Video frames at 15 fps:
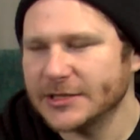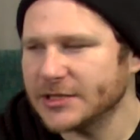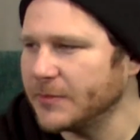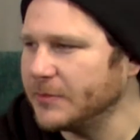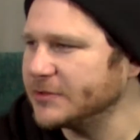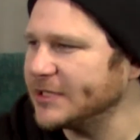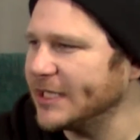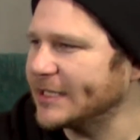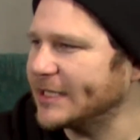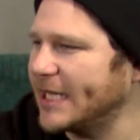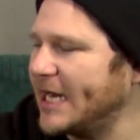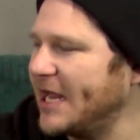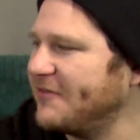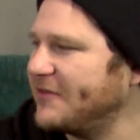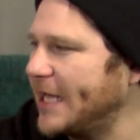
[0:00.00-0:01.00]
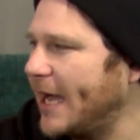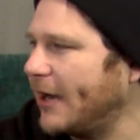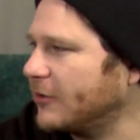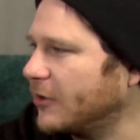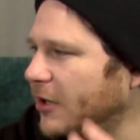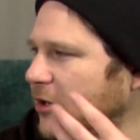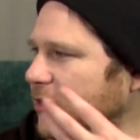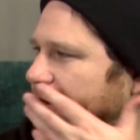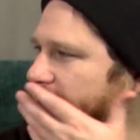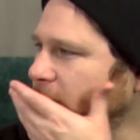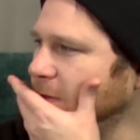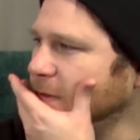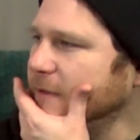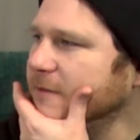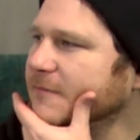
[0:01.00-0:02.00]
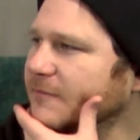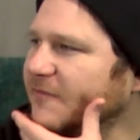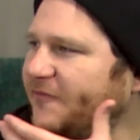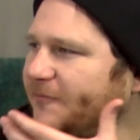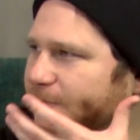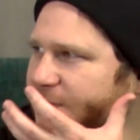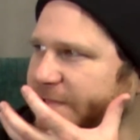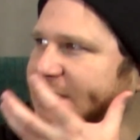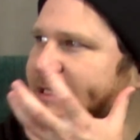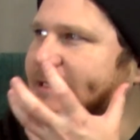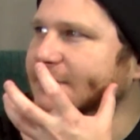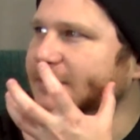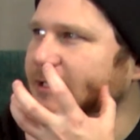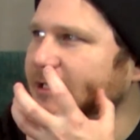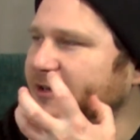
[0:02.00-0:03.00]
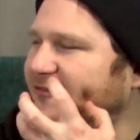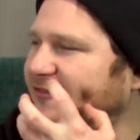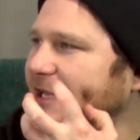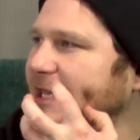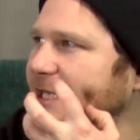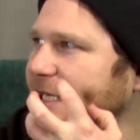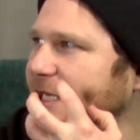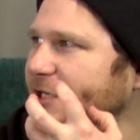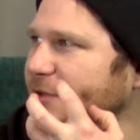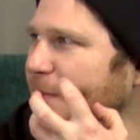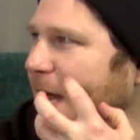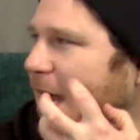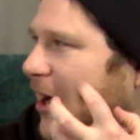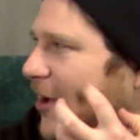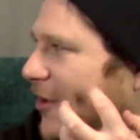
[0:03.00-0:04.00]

It's almost like that heavy alcohol a feeling in your mouth.